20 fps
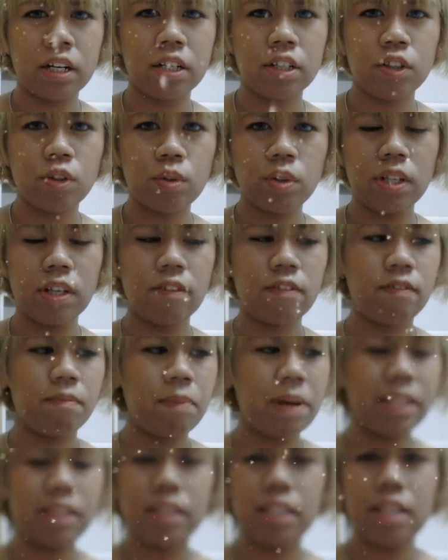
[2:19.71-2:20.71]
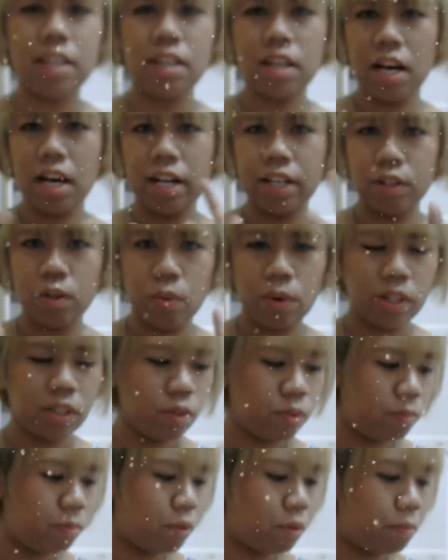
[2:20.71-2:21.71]
So if bad thing, I don't want
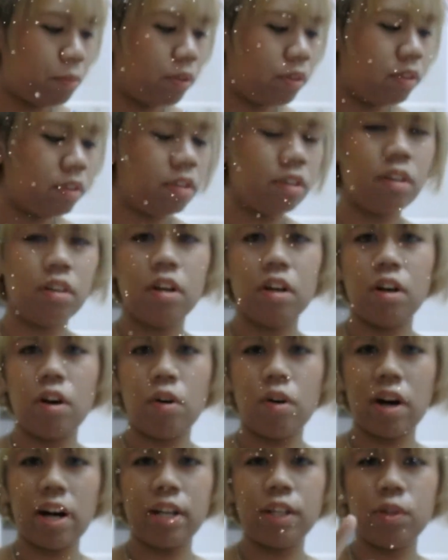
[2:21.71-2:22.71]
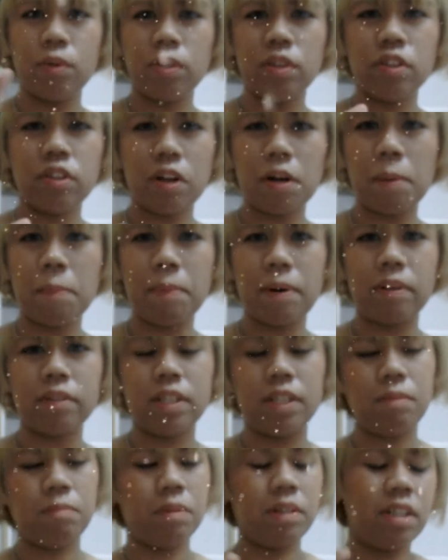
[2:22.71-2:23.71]
to promote, or I don't want to talk about
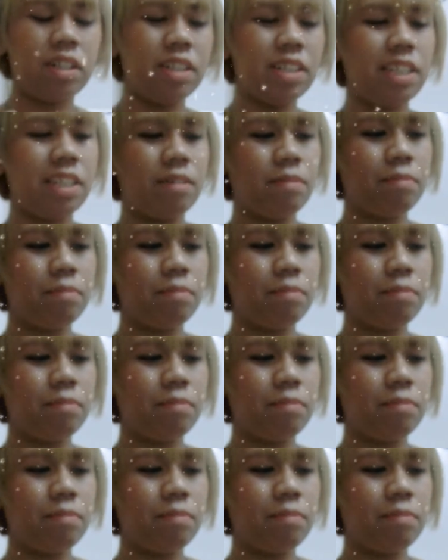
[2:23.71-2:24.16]
it, because